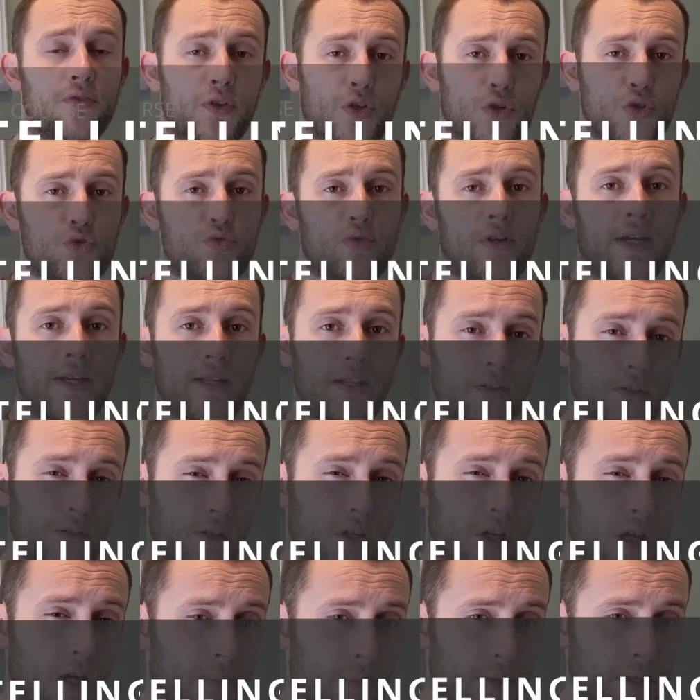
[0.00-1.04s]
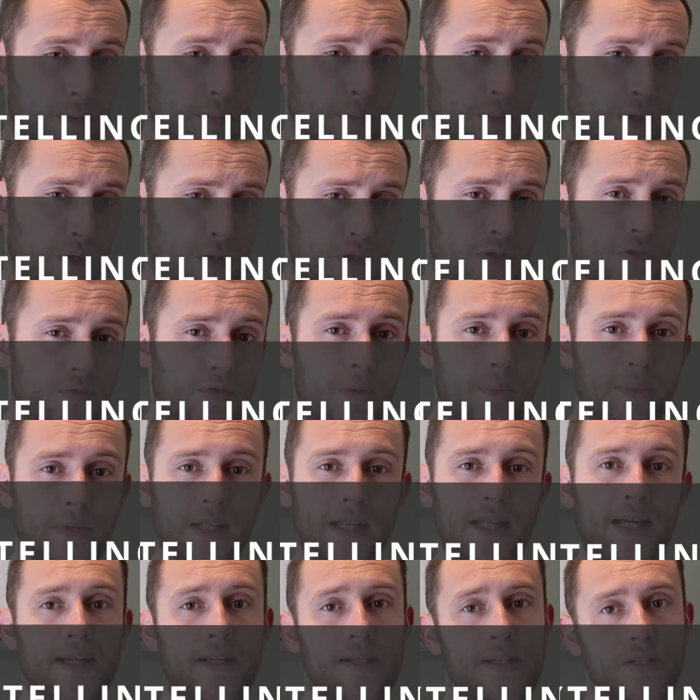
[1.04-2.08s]
for his writing on comic books from the
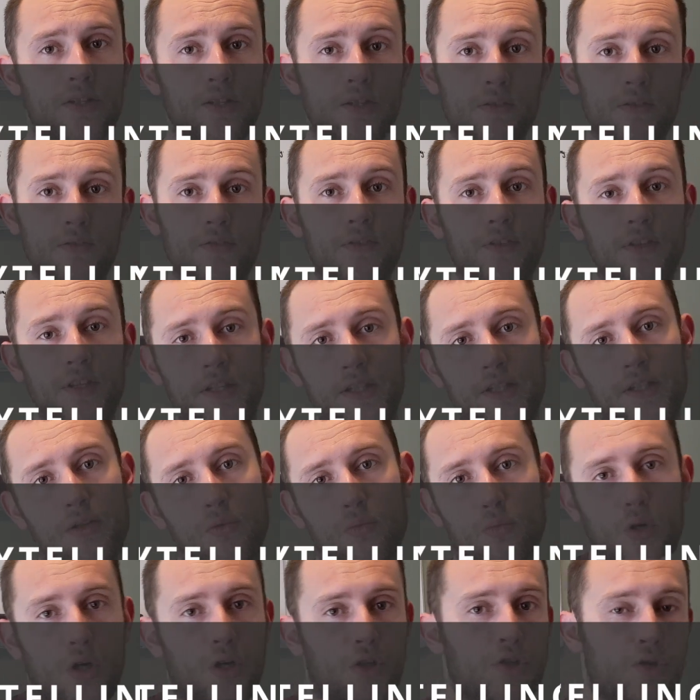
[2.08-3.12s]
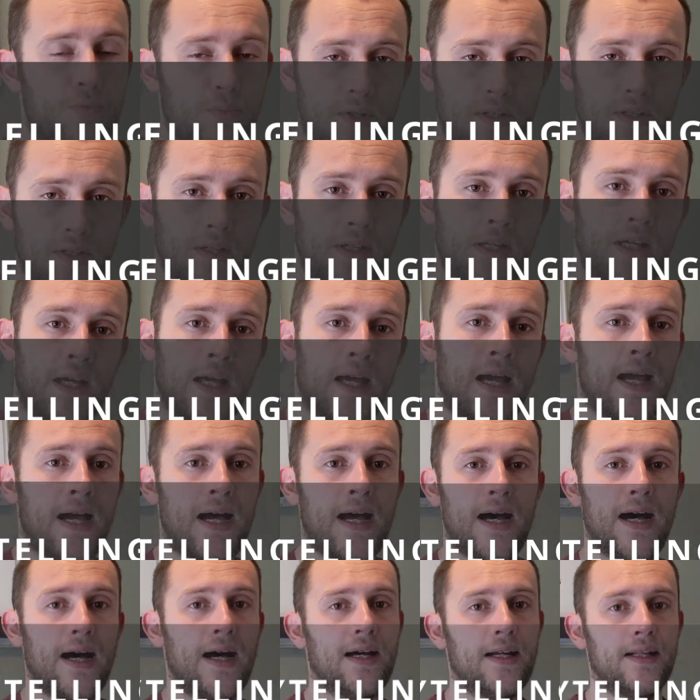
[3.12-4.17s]
likes of The Watchmen
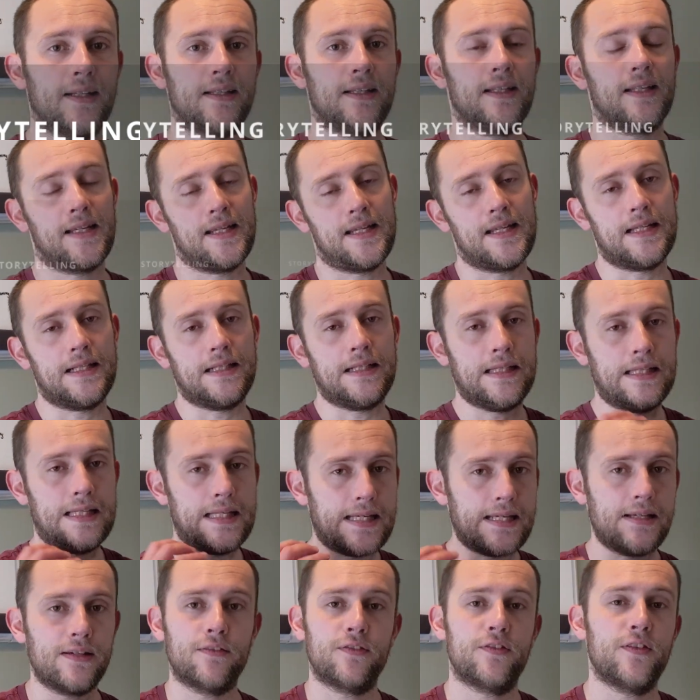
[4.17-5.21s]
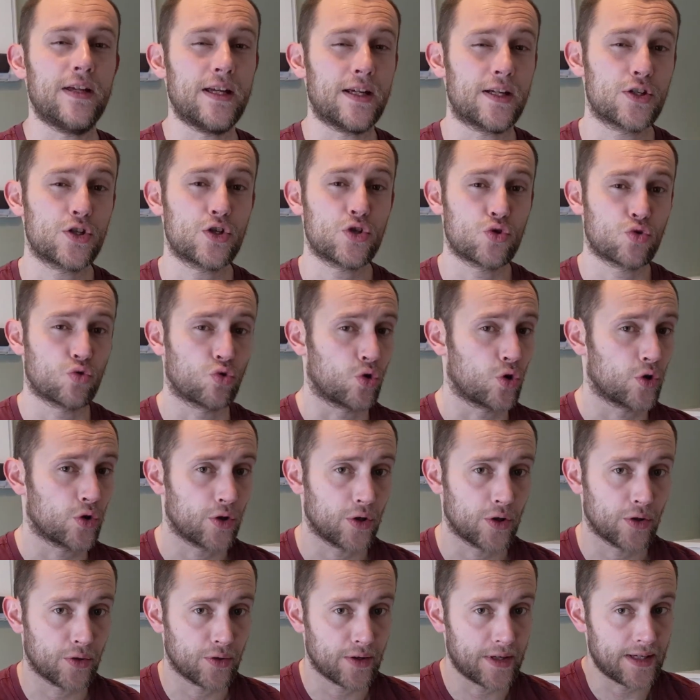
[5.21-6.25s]
and The League of
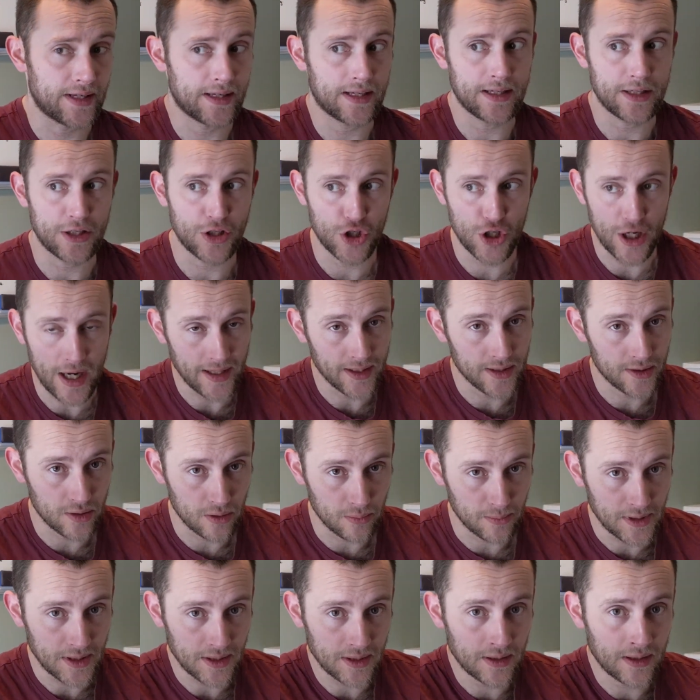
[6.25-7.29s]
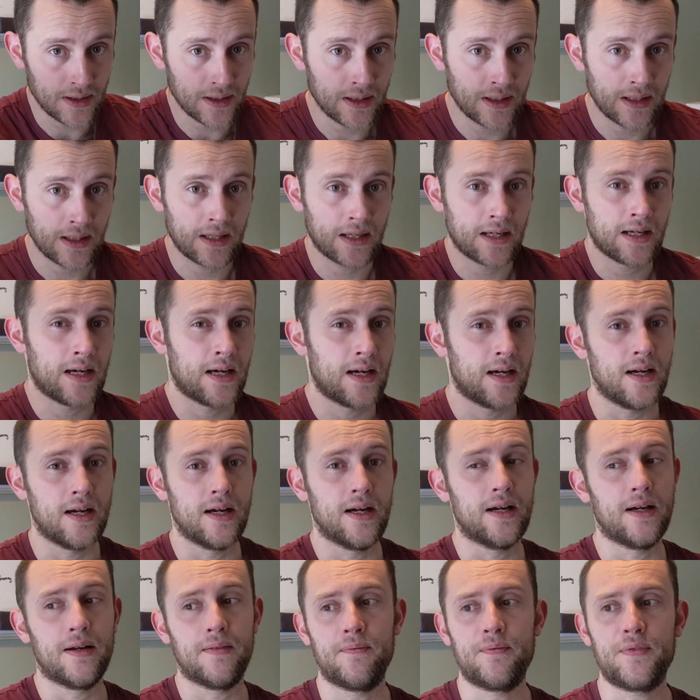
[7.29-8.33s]
Extraordinary Gentlemen.
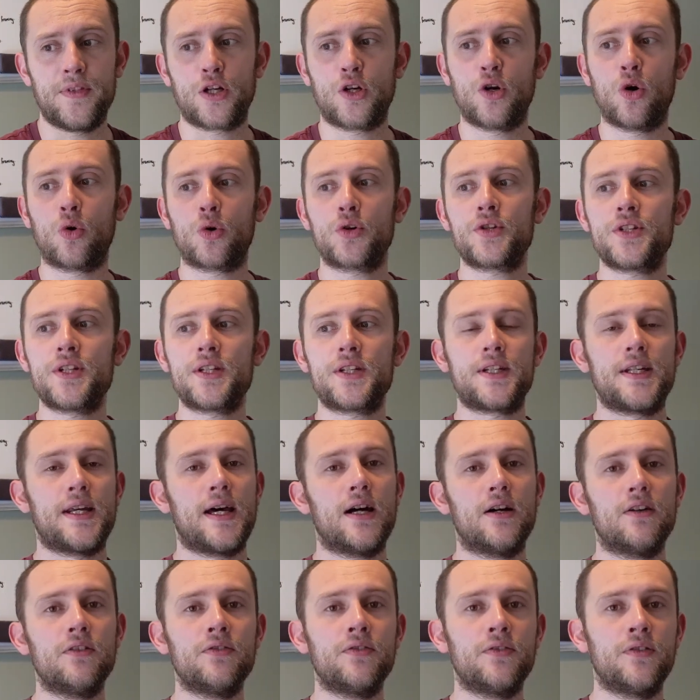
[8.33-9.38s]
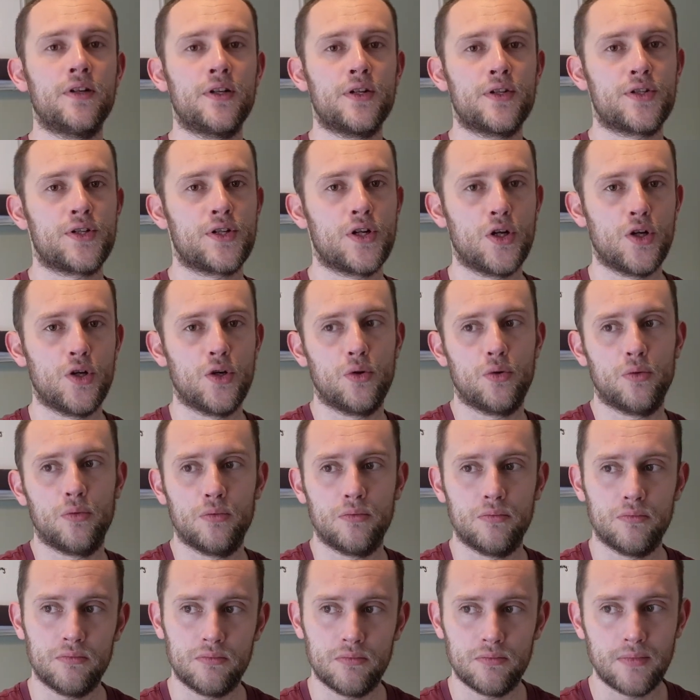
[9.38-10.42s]
The course itself, so
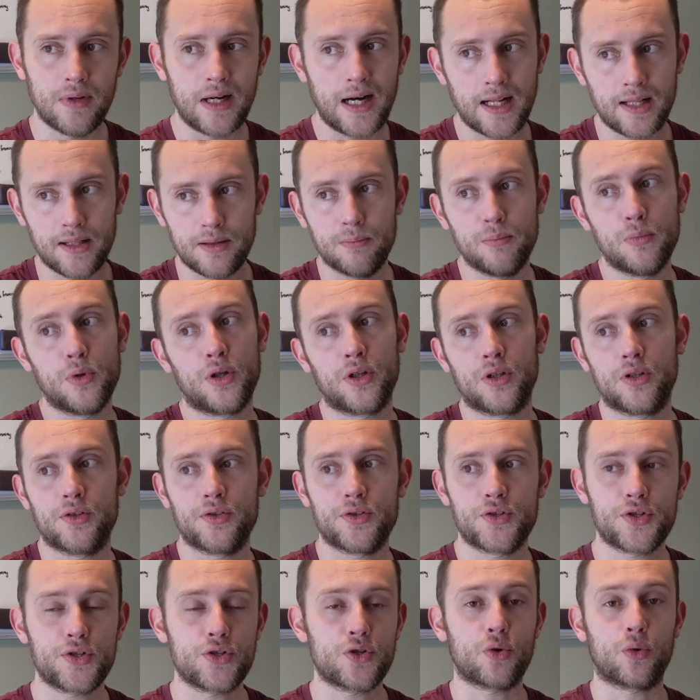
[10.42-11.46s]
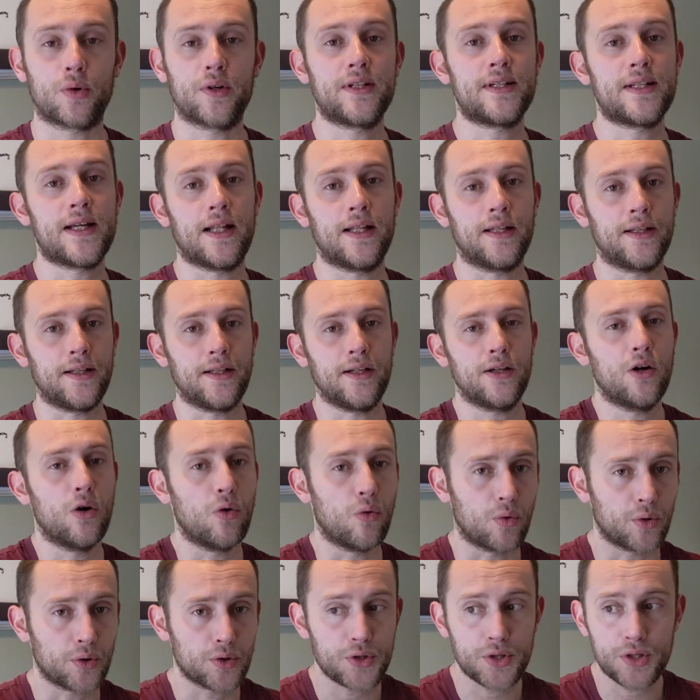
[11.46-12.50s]
Alan Moore's storytelling
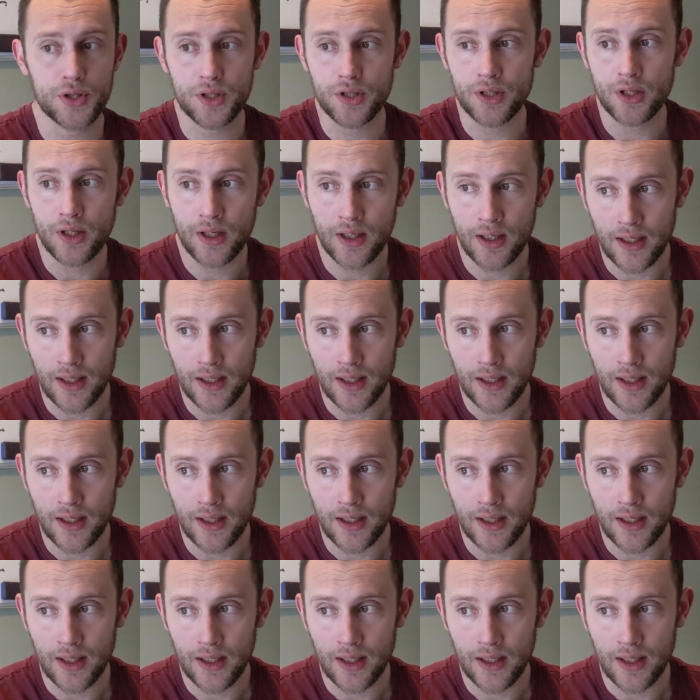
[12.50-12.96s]
course,